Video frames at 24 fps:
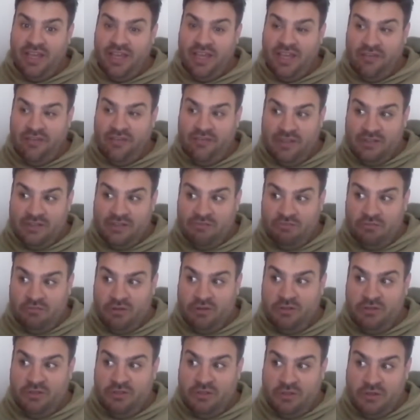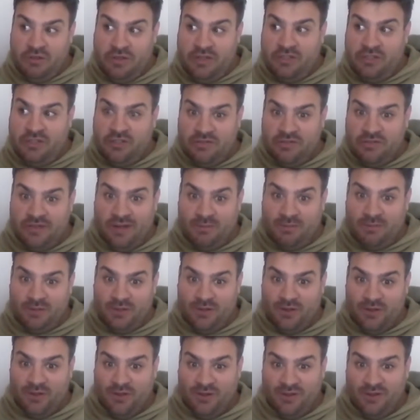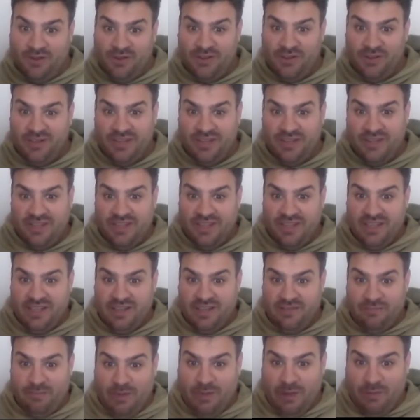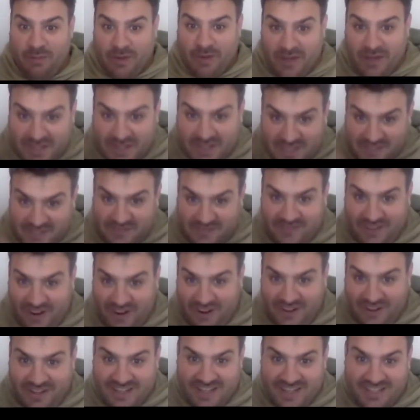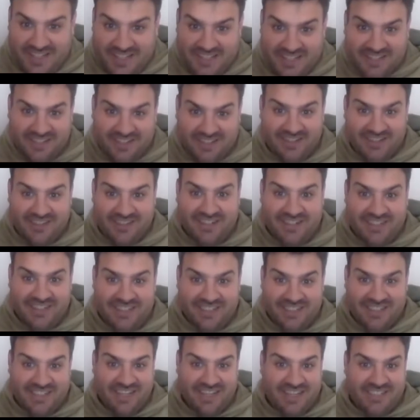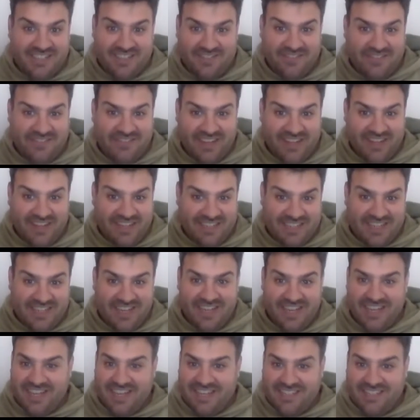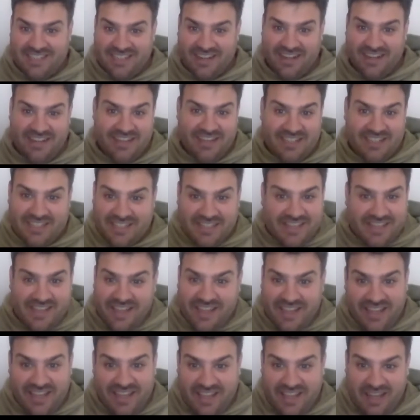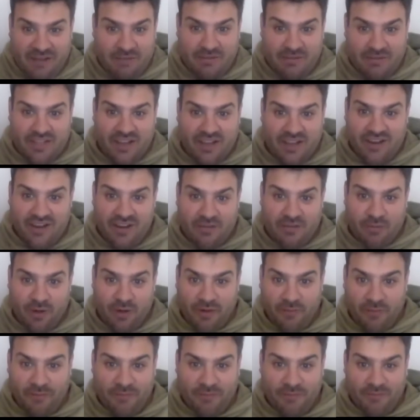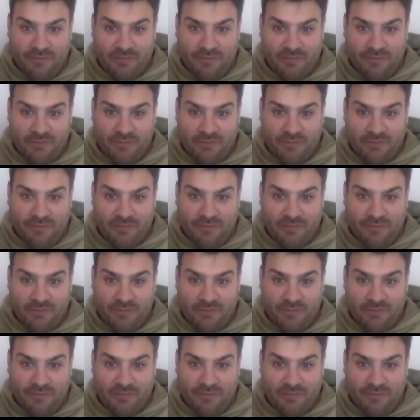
if it's rude to interrupt or if people are just focused on certain things. So it was a hard one.